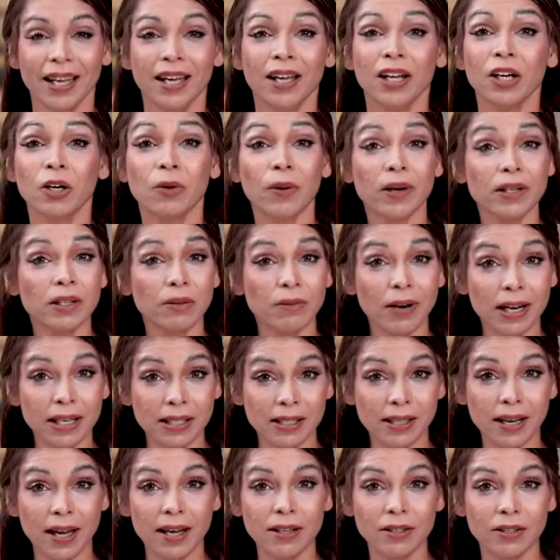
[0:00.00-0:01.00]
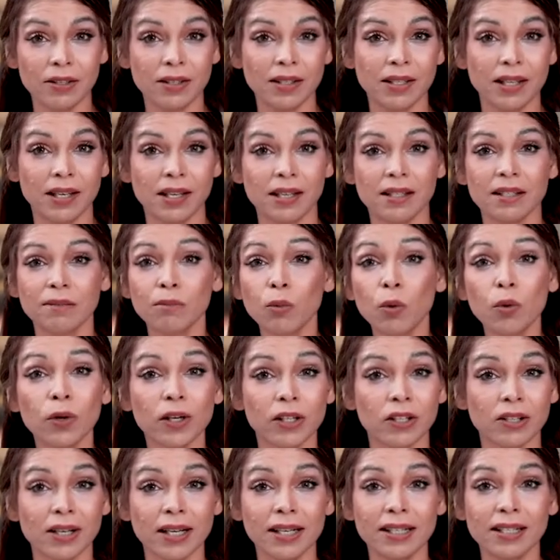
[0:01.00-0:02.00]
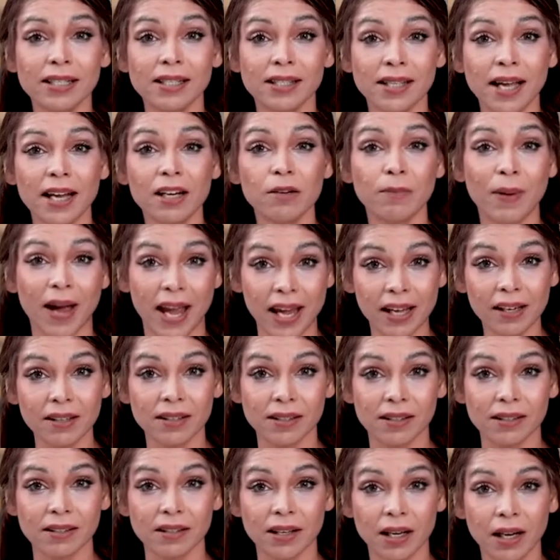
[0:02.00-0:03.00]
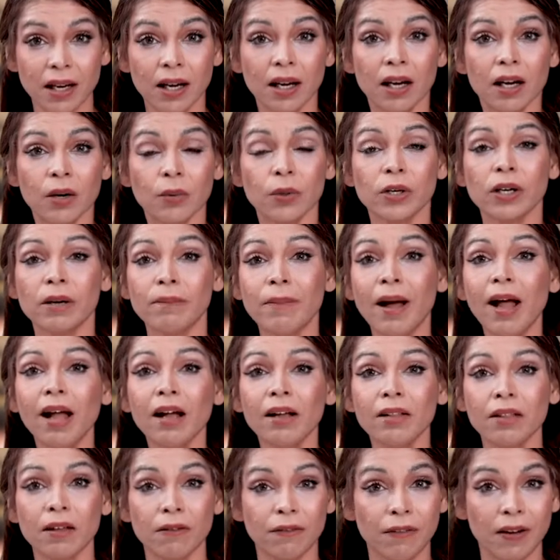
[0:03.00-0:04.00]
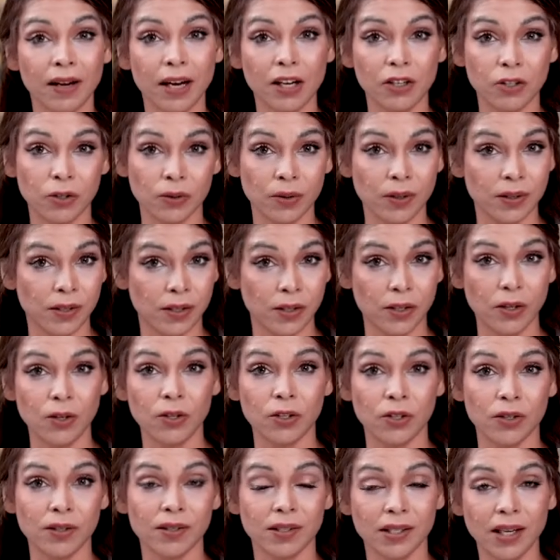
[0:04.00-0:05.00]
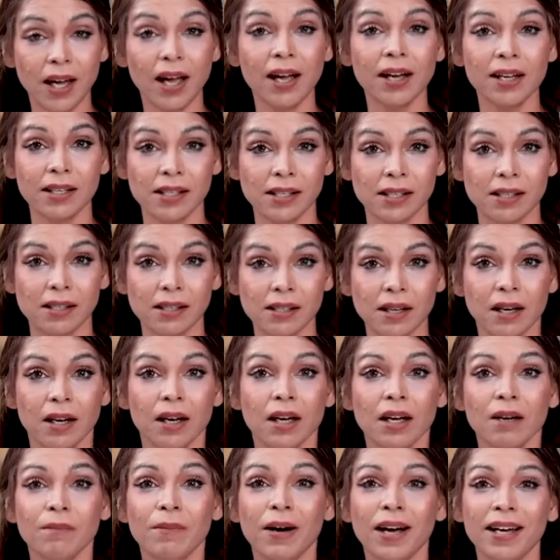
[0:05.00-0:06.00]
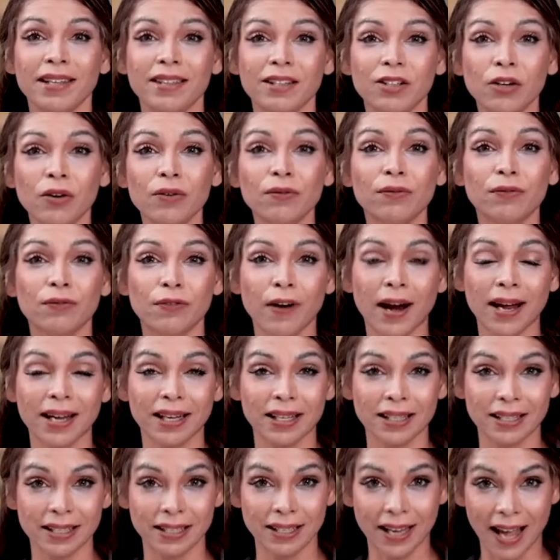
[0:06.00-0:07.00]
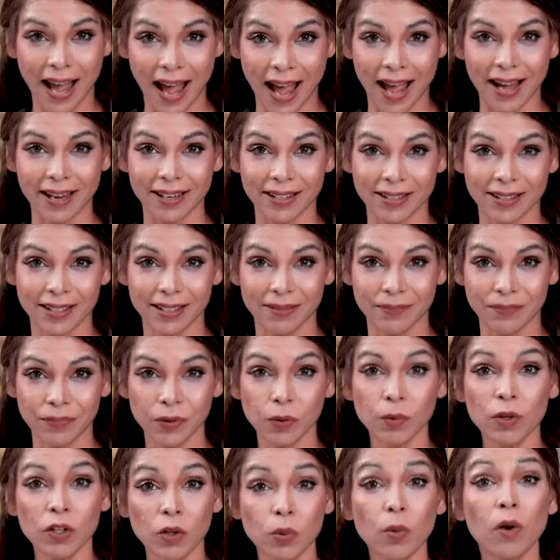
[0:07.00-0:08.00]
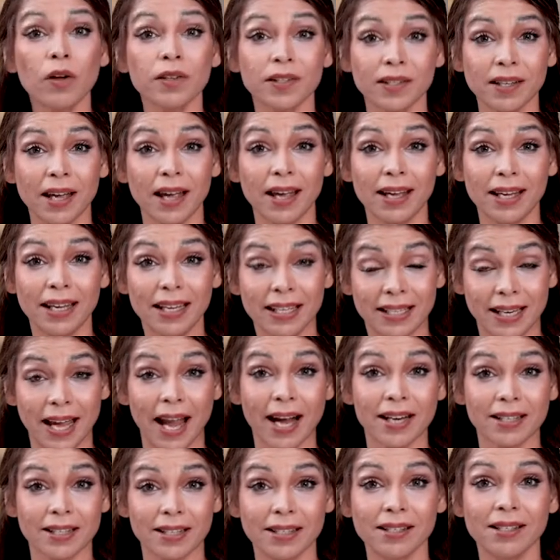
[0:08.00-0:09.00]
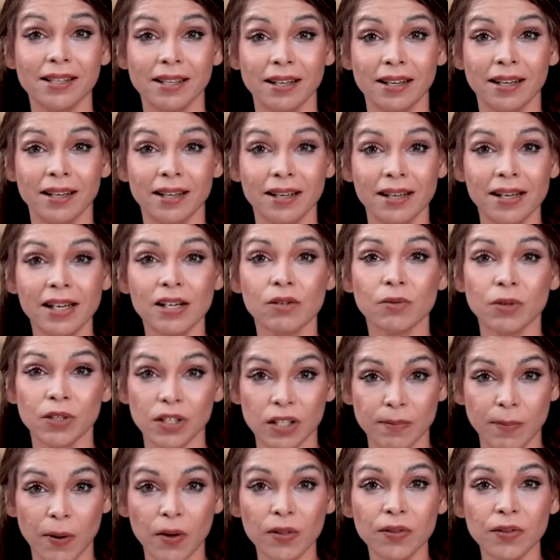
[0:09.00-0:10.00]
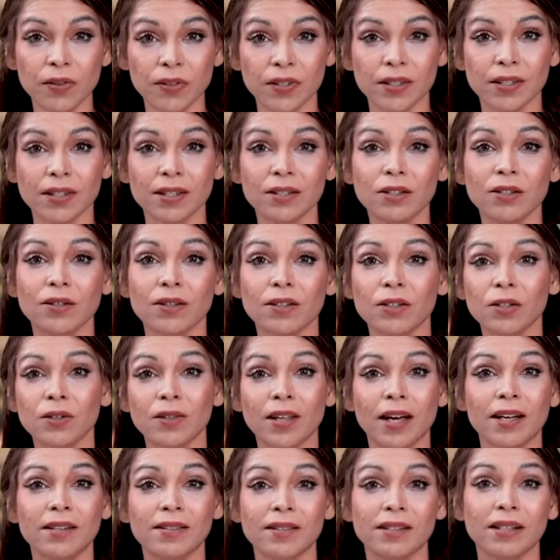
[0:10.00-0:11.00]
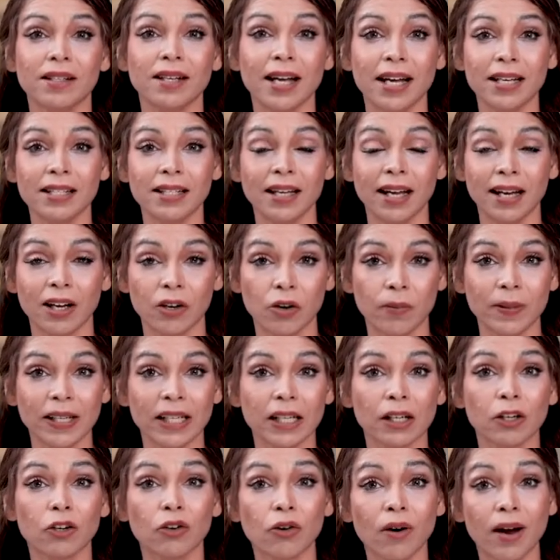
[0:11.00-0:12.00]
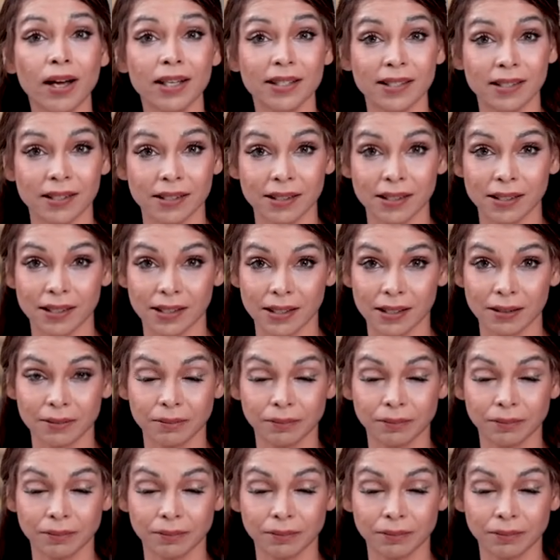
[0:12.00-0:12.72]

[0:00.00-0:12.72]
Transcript: Credit rating agencies, mortgage lenders, and banks were among the financial institutions targeted by the Dodd-Frank Act, which was enacted in response to the 2008 economic crisis.